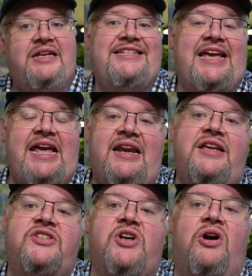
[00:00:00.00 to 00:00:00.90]

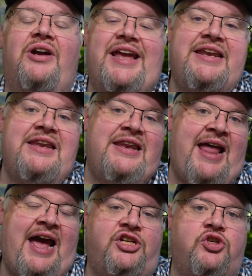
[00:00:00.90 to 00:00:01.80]
Tannins are a
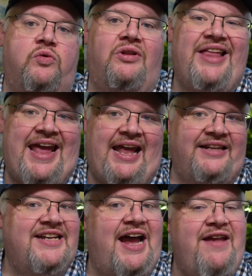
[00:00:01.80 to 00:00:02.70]
natural
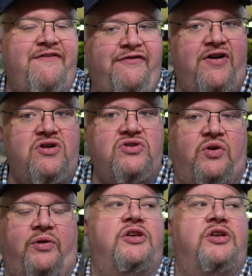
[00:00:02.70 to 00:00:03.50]
antifungal.